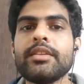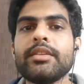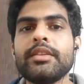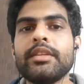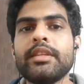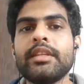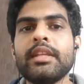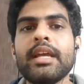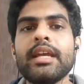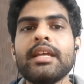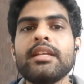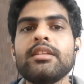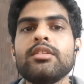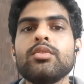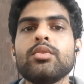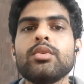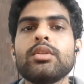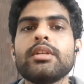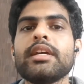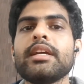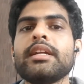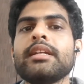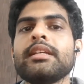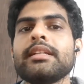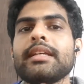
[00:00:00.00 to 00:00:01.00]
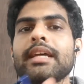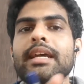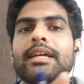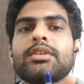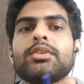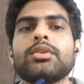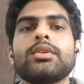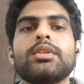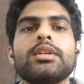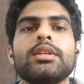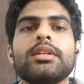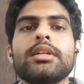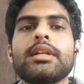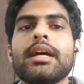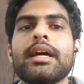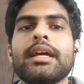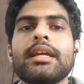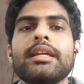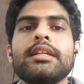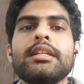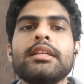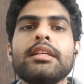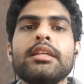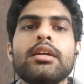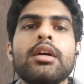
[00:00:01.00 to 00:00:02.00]
Then you'll get an accurate
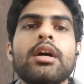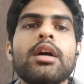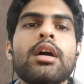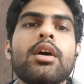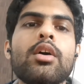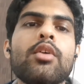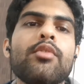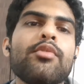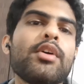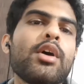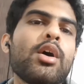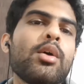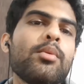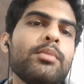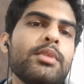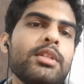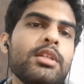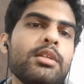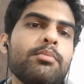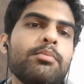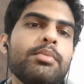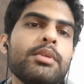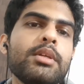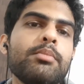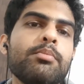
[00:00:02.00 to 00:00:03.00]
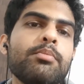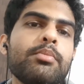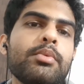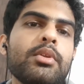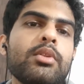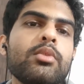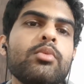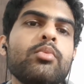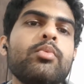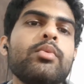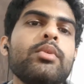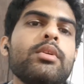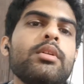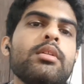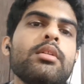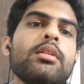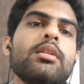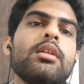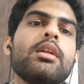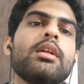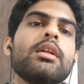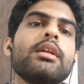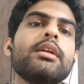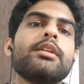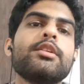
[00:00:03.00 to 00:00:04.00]
idea of how many people will
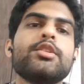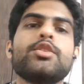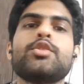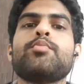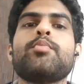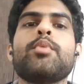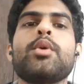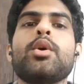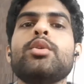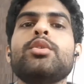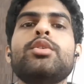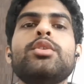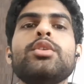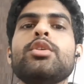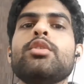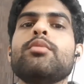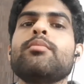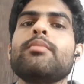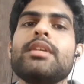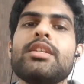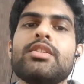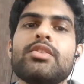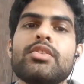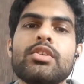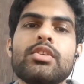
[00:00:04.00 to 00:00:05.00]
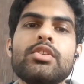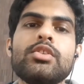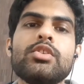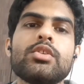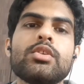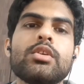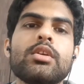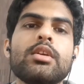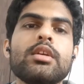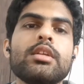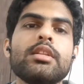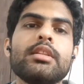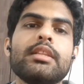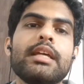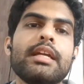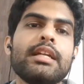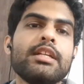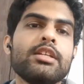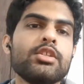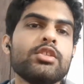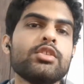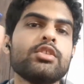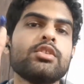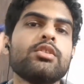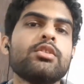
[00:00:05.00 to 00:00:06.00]
respond to your message. That
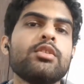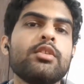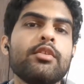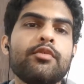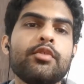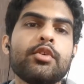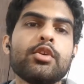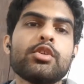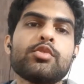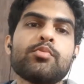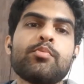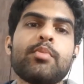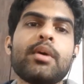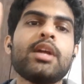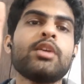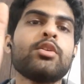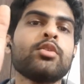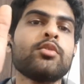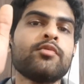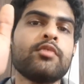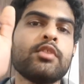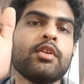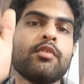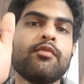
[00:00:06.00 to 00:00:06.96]
is the first part of the